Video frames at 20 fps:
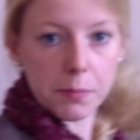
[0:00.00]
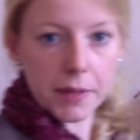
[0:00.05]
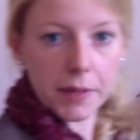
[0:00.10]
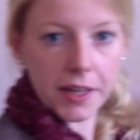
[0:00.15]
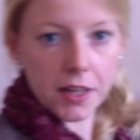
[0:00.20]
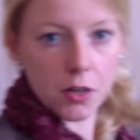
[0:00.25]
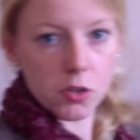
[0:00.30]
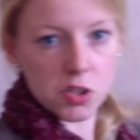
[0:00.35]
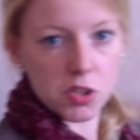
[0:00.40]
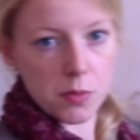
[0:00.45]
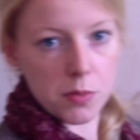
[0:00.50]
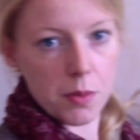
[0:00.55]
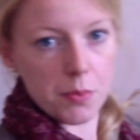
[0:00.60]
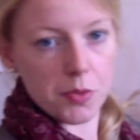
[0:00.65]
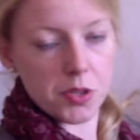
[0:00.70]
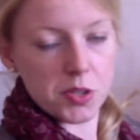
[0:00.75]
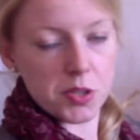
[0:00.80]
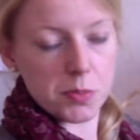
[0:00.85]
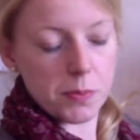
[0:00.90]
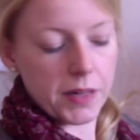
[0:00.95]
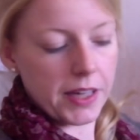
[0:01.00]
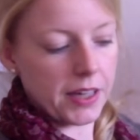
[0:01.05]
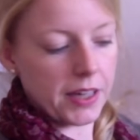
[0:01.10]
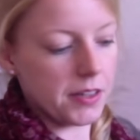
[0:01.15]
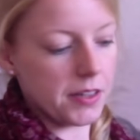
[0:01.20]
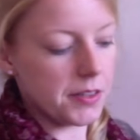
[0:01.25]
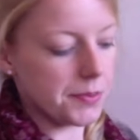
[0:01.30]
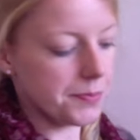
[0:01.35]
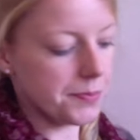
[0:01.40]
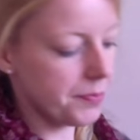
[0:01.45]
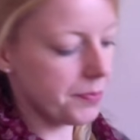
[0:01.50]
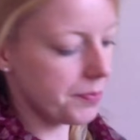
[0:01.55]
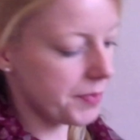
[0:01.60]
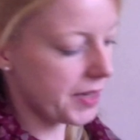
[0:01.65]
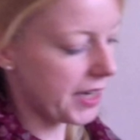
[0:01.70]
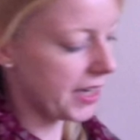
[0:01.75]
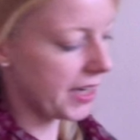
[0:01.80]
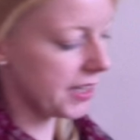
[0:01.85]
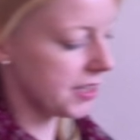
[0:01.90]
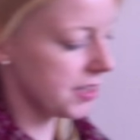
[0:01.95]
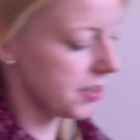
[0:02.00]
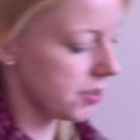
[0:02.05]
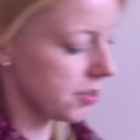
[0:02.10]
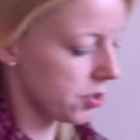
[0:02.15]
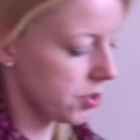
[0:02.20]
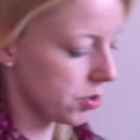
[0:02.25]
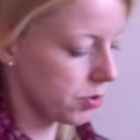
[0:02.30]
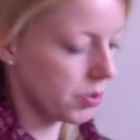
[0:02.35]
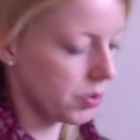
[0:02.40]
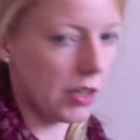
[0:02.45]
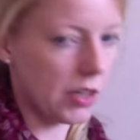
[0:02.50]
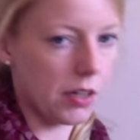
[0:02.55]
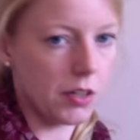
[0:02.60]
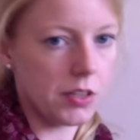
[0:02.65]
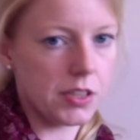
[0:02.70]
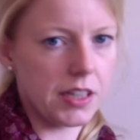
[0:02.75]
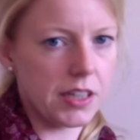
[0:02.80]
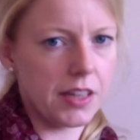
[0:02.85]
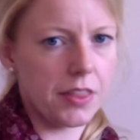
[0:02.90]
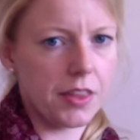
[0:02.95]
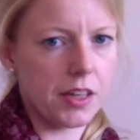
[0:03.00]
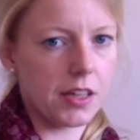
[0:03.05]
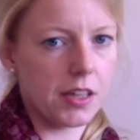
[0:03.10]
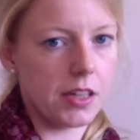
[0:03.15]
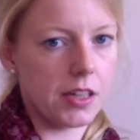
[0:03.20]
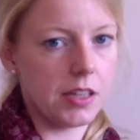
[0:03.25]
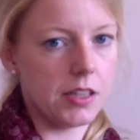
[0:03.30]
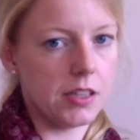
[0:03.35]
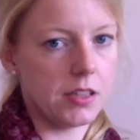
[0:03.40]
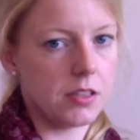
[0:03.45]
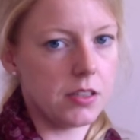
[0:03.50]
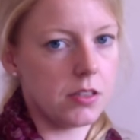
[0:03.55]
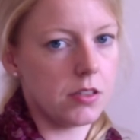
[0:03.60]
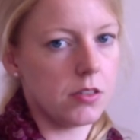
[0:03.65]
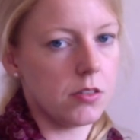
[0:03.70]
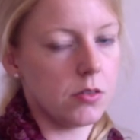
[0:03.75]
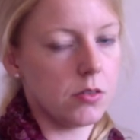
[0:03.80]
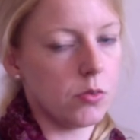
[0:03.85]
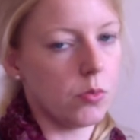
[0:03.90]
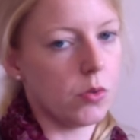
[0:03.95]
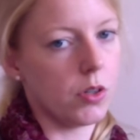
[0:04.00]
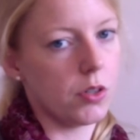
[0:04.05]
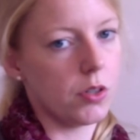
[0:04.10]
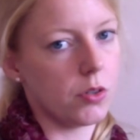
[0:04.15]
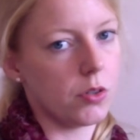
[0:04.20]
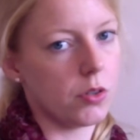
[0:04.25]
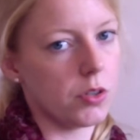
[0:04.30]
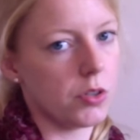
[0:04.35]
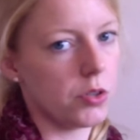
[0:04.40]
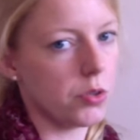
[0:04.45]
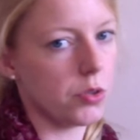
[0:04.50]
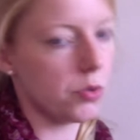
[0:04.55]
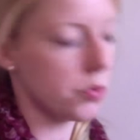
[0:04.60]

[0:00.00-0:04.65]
my Cozy Memories blanket. I didn't do a lot. I think I knit 1 or 2